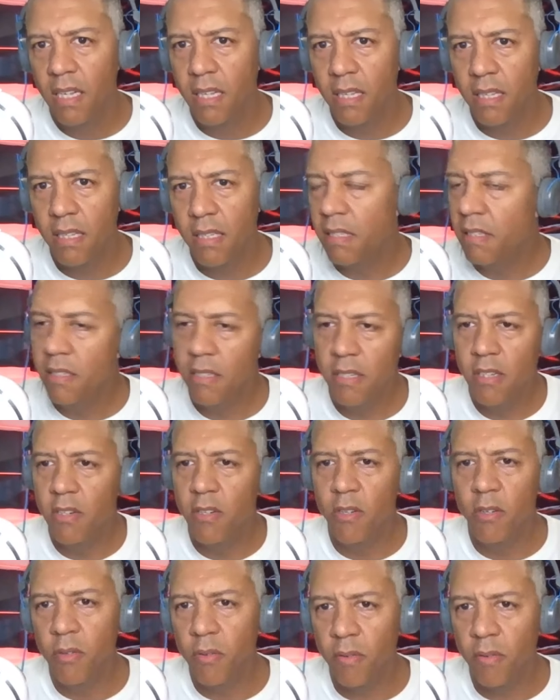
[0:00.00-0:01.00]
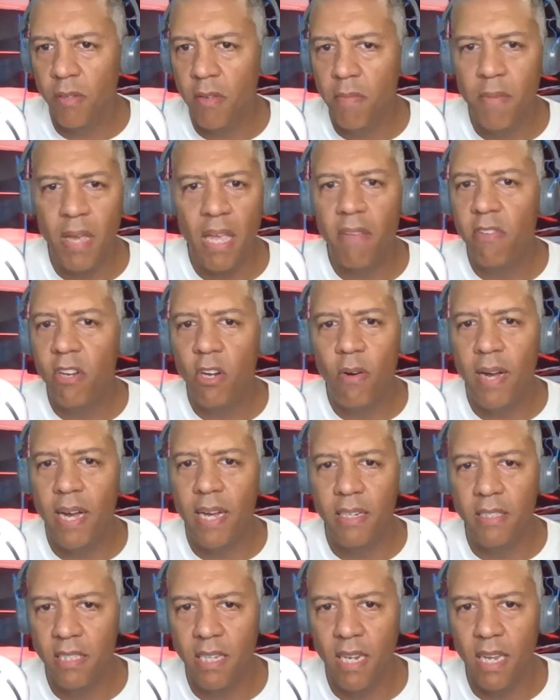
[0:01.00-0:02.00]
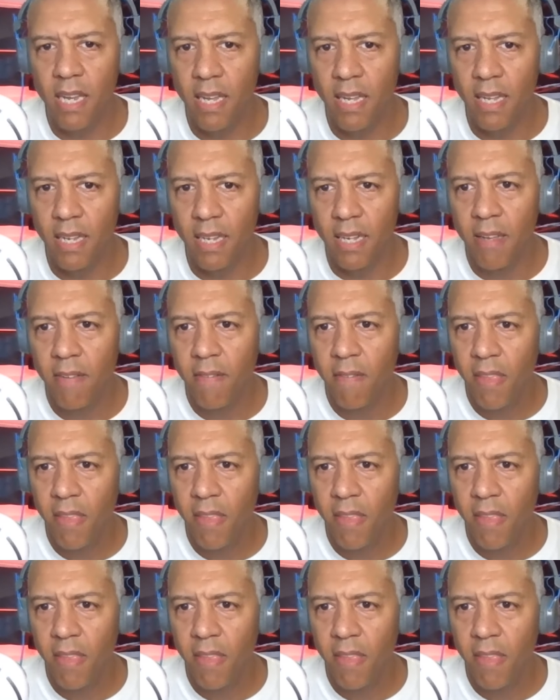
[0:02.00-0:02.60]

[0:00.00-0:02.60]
you may even know how to sing,